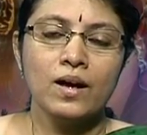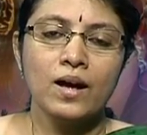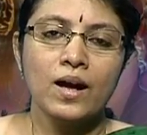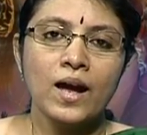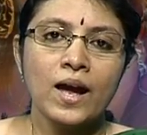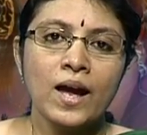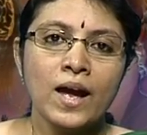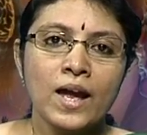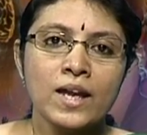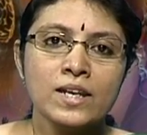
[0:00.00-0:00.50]

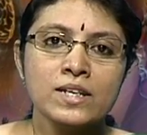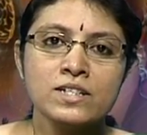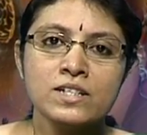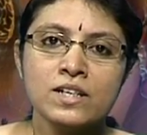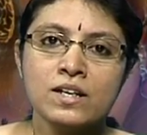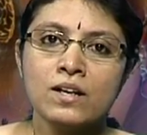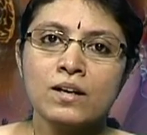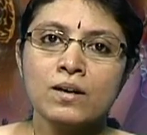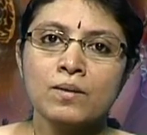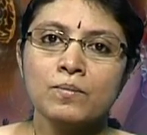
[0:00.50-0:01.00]
and
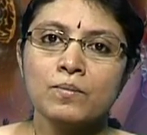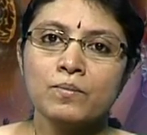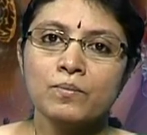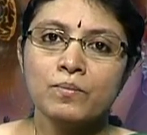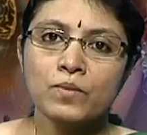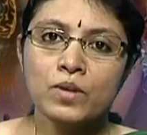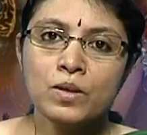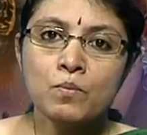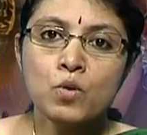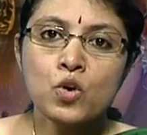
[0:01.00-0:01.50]

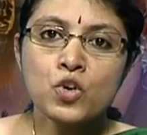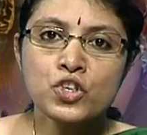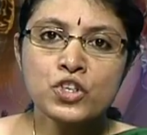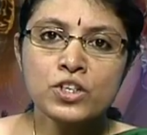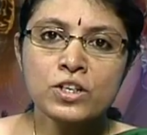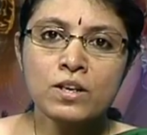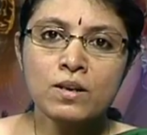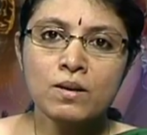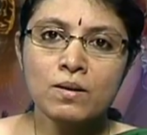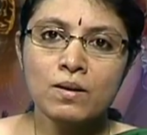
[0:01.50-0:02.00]

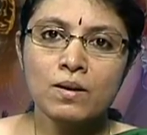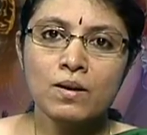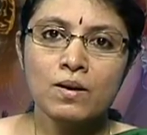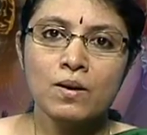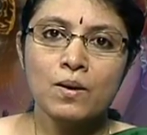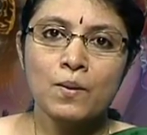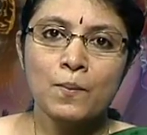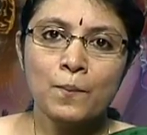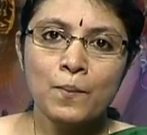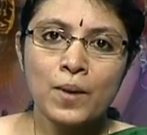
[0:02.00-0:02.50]
emotional
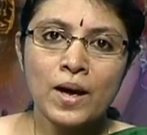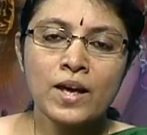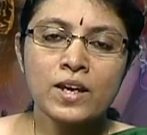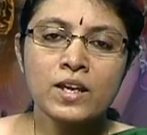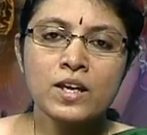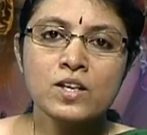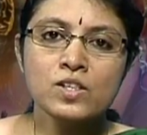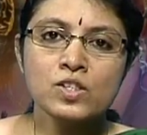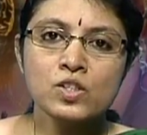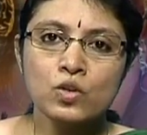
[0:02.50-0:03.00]

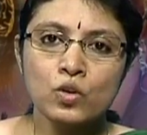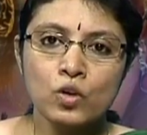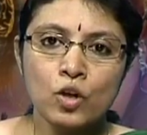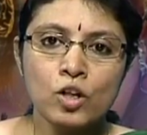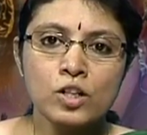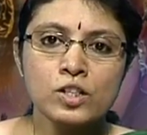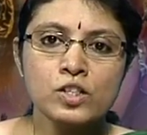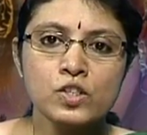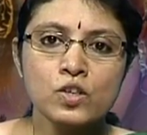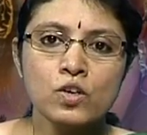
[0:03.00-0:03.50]
barriers could
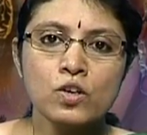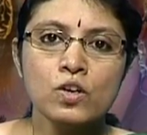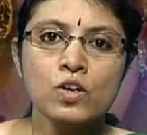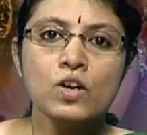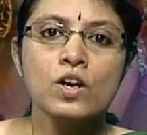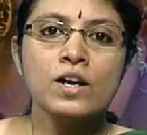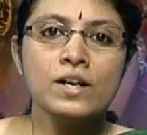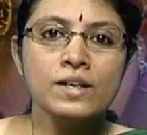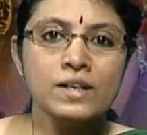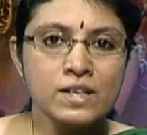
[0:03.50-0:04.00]
also
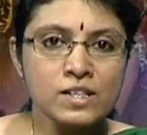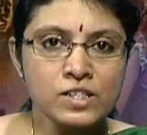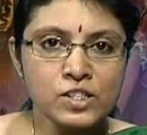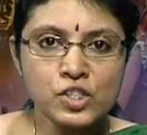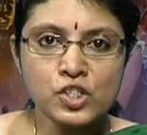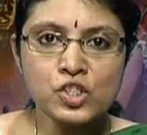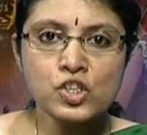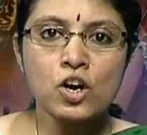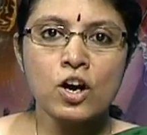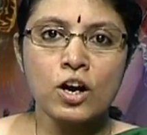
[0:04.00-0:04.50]

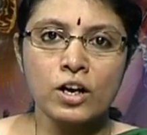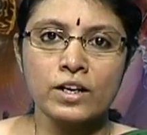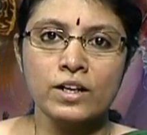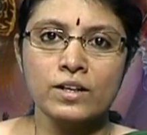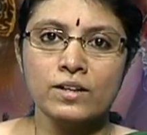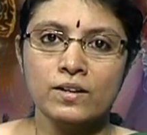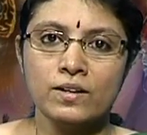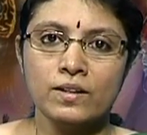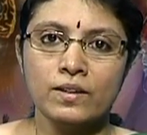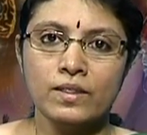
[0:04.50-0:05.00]
distort
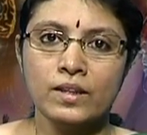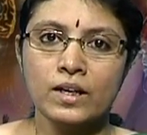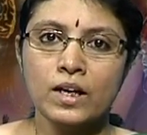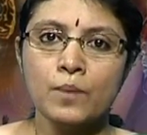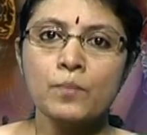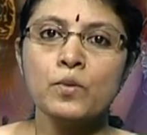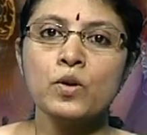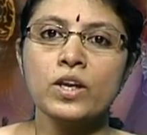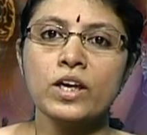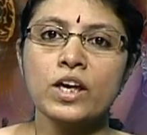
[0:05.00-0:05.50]
the
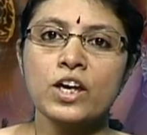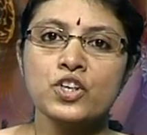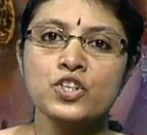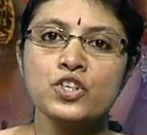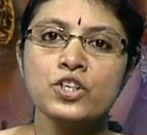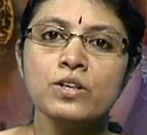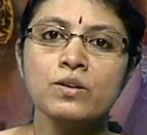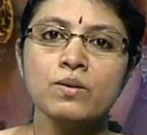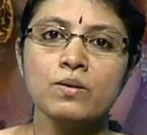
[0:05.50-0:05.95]
communication